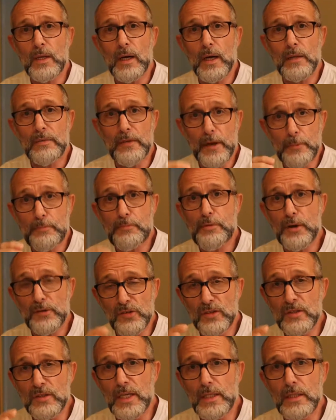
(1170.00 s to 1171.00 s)
And they're
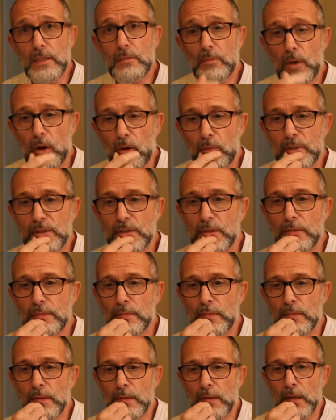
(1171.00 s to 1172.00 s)
present in the moment.
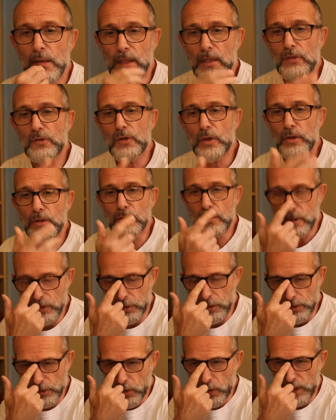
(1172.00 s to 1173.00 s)
And it's a
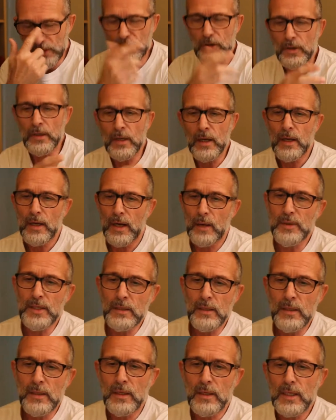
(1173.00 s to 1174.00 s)
good question. I
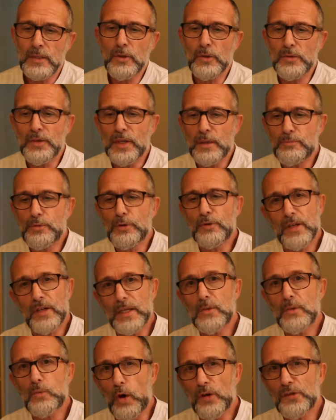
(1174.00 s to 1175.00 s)
mean, I don't think Bruce
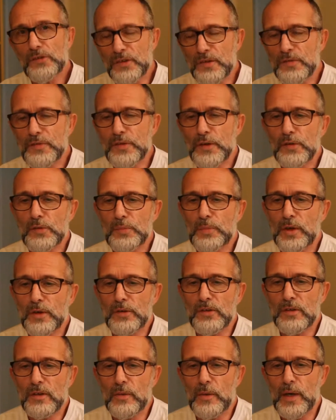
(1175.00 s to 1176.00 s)
Lee was the first
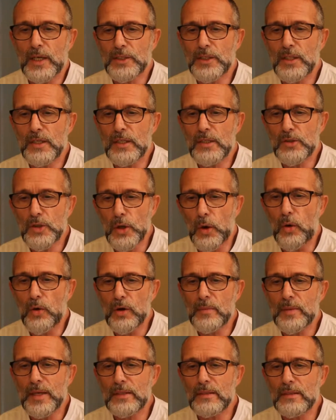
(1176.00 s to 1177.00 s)
person to actually
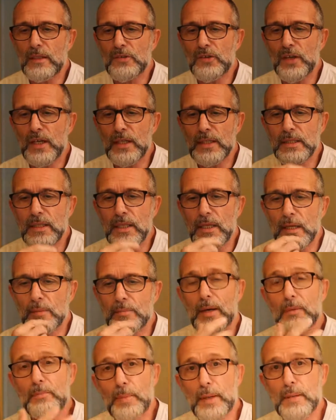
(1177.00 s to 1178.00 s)
talk about this idea,
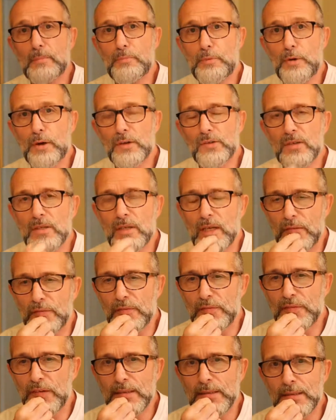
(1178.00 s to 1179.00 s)
about being present in a
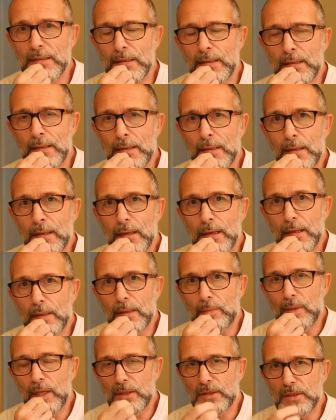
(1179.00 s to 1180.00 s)
fight.
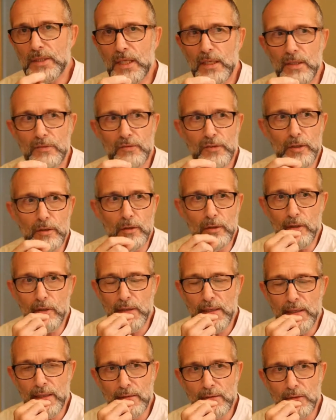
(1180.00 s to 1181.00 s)
I think if you
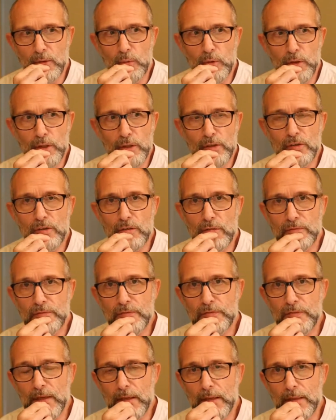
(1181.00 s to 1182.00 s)
look at the works
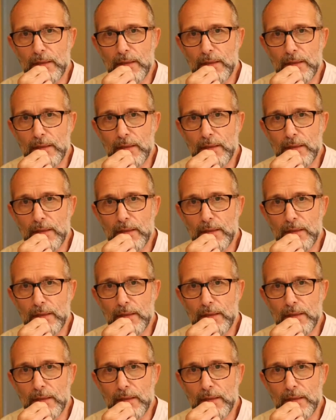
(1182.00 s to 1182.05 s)
of